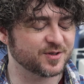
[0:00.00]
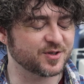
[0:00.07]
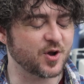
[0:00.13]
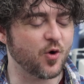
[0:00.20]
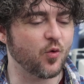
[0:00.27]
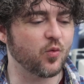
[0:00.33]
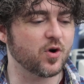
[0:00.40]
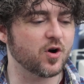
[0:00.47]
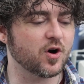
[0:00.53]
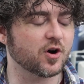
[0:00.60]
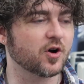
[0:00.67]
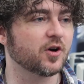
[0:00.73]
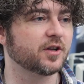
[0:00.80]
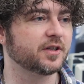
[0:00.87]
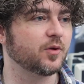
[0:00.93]
So
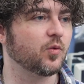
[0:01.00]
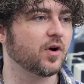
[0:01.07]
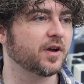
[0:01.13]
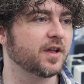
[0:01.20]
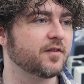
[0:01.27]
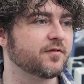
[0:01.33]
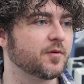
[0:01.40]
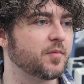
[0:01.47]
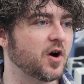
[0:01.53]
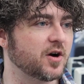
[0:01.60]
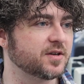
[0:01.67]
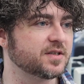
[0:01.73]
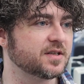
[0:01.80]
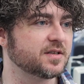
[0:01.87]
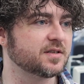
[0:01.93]
we're currently working for
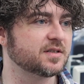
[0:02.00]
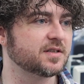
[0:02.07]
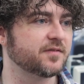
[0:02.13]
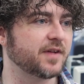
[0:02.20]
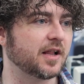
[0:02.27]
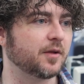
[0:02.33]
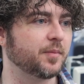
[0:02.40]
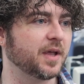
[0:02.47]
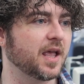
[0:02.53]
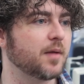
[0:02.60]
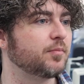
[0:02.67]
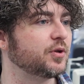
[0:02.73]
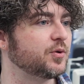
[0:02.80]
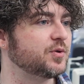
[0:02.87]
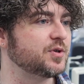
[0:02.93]
Parsons developing
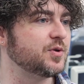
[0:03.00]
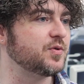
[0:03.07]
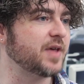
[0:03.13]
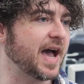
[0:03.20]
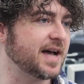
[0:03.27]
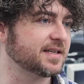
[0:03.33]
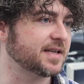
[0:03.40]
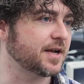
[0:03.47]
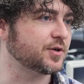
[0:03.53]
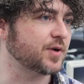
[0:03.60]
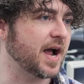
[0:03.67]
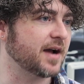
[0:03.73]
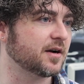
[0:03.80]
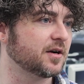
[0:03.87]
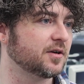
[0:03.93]
a Bluetooth asset
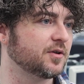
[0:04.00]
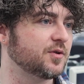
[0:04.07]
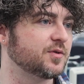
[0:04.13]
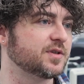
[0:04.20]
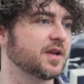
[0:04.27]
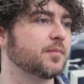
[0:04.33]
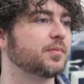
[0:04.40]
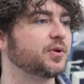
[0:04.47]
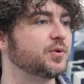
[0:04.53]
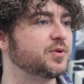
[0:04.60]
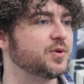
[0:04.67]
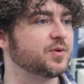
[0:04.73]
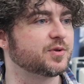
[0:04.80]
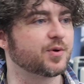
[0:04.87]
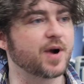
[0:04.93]
tracker using
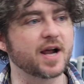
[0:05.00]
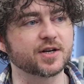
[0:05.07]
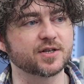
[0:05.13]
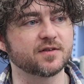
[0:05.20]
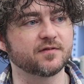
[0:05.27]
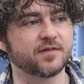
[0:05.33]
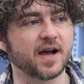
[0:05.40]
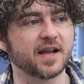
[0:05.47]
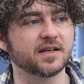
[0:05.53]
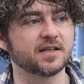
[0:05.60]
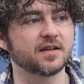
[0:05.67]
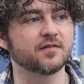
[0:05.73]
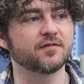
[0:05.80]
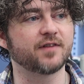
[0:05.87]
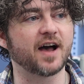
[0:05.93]
Bluetooth Direction
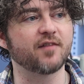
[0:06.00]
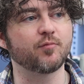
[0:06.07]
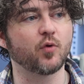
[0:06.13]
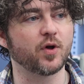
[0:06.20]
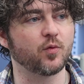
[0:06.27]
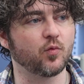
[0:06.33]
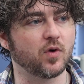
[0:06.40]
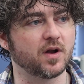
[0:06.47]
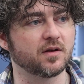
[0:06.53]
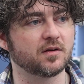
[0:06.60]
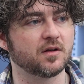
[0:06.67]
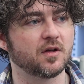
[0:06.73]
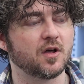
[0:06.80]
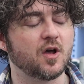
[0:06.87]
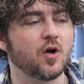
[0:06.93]
Finding
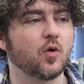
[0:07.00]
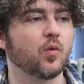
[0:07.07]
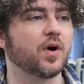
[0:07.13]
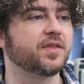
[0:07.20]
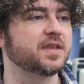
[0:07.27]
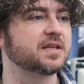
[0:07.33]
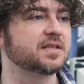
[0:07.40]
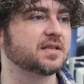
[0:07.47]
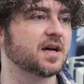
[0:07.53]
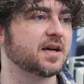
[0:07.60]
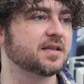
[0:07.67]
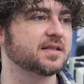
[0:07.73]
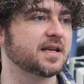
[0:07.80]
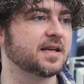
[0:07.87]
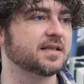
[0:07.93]
5.1. What this
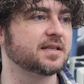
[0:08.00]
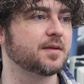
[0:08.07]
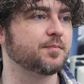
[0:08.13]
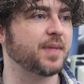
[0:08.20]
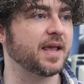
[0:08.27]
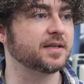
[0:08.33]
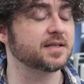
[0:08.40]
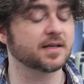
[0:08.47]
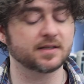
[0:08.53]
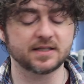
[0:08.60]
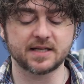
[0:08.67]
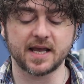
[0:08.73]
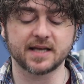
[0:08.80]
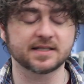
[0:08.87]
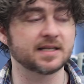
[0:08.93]
does is it basically
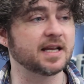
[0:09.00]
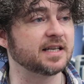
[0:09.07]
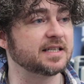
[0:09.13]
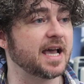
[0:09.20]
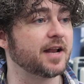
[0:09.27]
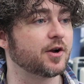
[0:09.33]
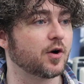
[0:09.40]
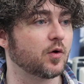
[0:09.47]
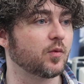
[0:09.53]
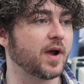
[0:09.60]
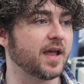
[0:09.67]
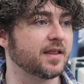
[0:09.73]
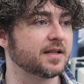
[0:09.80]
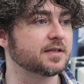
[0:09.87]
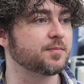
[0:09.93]
takes an antenna
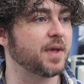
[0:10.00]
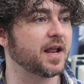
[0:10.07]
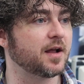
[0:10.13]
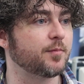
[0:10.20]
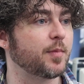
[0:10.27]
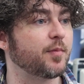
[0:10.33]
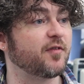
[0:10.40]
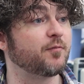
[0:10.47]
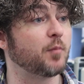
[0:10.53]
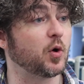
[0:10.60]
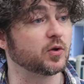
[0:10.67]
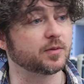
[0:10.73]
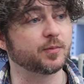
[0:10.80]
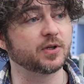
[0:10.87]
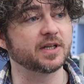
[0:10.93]
array that's made up of
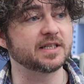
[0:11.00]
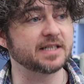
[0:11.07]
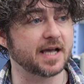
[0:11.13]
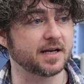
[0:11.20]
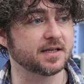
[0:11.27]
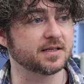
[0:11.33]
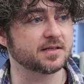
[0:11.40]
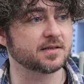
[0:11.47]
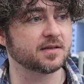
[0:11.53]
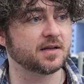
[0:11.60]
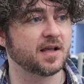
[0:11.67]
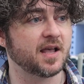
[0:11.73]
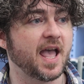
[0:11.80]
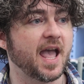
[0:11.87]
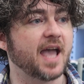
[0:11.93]
multiple antennas,
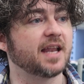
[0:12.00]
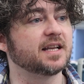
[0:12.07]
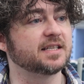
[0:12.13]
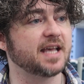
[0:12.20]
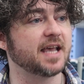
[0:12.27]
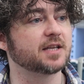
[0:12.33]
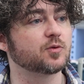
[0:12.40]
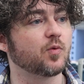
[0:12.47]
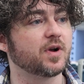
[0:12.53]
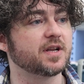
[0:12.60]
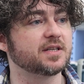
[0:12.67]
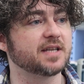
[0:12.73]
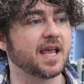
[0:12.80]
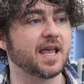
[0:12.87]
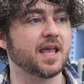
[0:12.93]
and it takes what
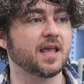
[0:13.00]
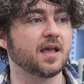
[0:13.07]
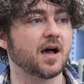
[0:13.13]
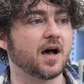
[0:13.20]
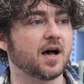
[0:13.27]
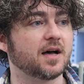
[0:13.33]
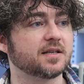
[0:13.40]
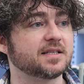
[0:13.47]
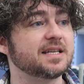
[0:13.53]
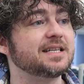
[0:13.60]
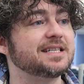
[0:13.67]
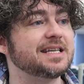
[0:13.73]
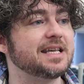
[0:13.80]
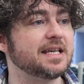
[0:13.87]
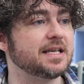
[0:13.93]
is a
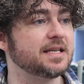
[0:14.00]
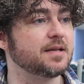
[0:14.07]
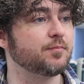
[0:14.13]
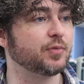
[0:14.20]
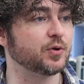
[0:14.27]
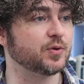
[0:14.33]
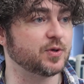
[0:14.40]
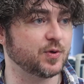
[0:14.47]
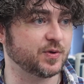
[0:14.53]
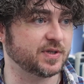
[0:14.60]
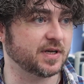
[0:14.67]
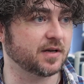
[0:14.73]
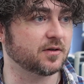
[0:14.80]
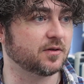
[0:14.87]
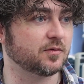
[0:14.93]
CTE Bluetooth
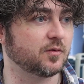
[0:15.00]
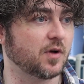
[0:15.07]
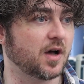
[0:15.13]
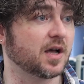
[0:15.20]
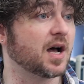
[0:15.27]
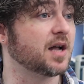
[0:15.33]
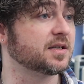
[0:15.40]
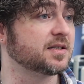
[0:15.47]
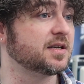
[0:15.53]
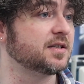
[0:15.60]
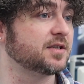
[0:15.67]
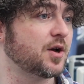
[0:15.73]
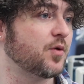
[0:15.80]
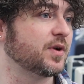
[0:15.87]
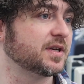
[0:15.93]
signal, a
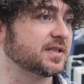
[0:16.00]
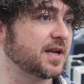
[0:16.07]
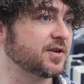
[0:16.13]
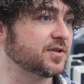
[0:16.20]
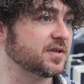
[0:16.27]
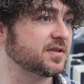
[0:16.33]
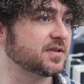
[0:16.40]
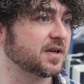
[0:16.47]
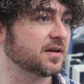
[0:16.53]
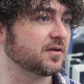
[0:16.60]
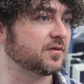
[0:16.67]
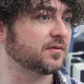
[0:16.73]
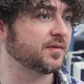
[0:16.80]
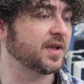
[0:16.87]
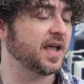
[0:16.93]
constant tone extension
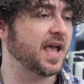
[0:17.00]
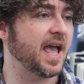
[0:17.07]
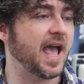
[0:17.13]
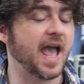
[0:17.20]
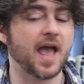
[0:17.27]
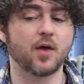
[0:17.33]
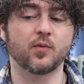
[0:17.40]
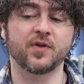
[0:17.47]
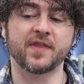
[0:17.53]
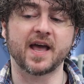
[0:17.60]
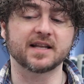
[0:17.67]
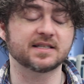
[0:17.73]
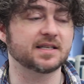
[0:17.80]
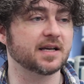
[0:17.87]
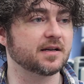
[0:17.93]
signal, and when
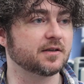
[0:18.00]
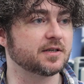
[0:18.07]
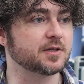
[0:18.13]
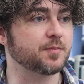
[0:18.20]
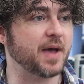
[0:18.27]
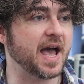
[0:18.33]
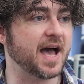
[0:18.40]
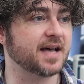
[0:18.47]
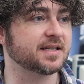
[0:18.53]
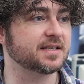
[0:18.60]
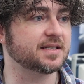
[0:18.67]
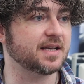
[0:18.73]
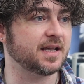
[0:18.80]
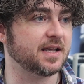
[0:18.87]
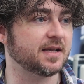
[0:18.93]
that signal is
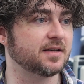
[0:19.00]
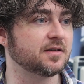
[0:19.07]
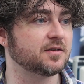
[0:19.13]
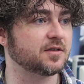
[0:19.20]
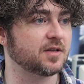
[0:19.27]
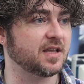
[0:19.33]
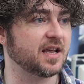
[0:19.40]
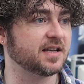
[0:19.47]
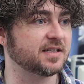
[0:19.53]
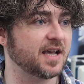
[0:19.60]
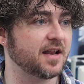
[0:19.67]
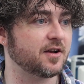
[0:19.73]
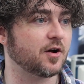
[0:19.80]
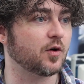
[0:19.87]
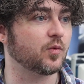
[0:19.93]
passed into the
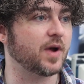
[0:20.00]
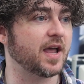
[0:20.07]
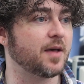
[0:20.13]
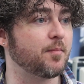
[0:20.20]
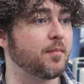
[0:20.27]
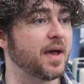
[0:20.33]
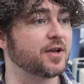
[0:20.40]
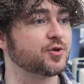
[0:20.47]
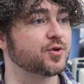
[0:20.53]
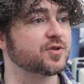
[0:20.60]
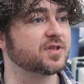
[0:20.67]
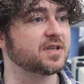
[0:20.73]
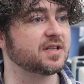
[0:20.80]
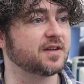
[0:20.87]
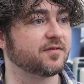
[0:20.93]
antenna array, it
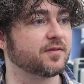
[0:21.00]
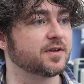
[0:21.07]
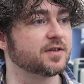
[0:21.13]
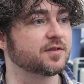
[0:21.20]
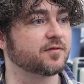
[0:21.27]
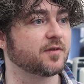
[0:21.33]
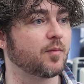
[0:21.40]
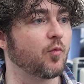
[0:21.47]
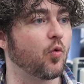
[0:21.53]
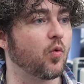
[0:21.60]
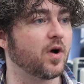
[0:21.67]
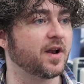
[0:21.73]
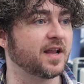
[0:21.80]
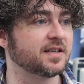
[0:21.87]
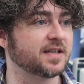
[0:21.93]
measures the difference from
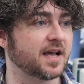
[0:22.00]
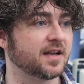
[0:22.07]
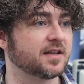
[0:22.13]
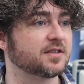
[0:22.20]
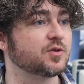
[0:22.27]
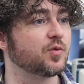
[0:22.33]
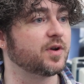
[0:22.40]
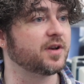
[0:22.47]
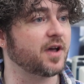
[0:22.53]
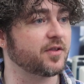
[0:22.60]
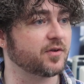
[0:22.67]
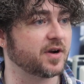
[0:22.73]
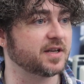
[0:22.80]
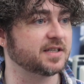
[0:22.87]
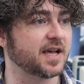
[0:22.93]
one antenna to
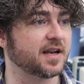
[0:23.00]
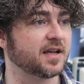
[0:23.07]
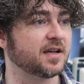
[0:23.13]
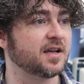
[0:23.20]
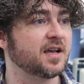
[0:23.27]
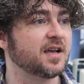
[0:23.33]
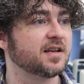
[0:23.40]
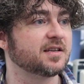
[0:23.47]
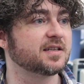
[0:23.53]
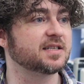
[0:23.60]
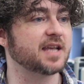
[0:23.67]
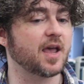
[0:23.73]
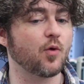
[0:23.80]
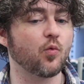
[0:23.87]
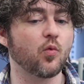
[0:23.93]
another antenna to
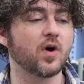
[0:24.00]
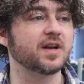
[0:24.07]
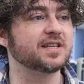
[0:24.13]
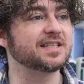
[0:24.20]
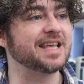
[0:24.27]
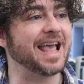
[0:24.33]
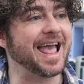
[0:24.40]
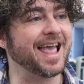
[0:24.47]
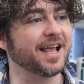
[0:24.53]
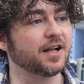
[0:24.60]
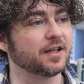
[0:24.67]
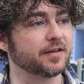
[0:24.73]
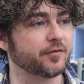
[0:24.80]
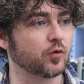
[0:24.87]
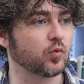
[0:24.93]
say what is the
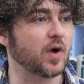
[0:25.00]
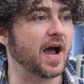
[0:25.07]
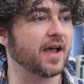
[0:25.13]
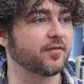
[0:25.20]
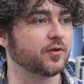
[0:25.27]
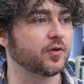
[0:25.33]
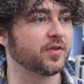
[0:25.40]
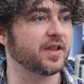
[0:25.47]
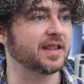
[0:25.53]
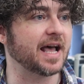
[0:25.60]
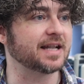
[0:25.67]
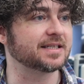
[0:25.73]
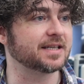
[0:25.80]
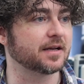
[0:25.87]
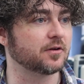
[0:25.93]
angle of arrival that
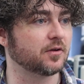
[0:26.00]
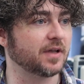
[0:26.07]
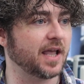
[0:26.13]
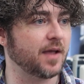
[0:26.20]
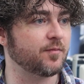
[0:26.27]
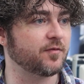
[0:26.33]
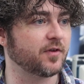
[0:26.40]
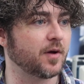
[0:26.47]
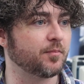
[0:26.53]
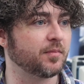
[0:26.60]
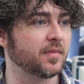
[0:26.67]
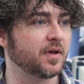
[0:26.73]
that signal came from.